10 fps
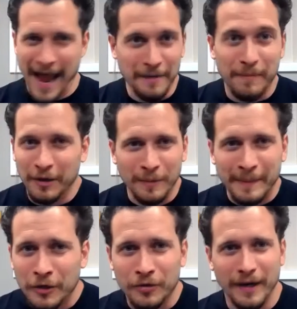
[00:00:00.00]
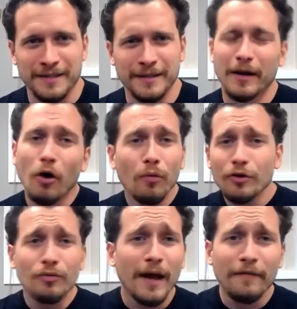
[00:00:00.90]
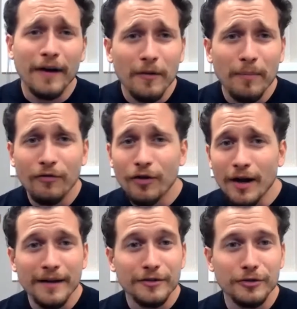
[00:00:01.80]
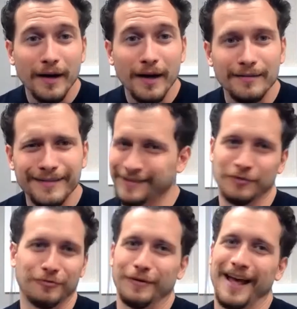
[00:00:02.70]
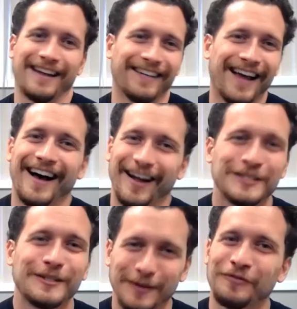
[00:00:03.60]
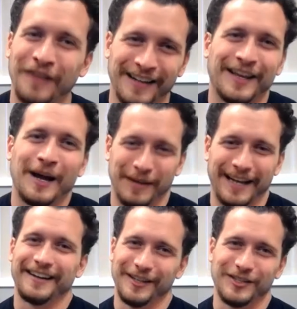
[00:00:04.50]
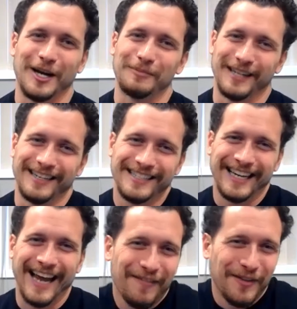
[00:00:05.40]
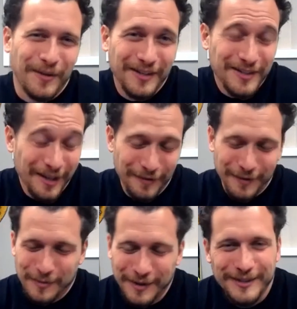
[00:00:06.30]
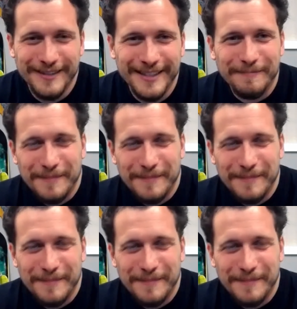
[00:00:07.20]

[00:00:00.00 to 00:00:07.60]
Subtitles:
anybody would be crazy to be like, oh, you don't ever have to pave again. That's great. Screw that. Nah, I'm still gonna find time to get out on the job sites. I have to. I just love it too much. Yeah.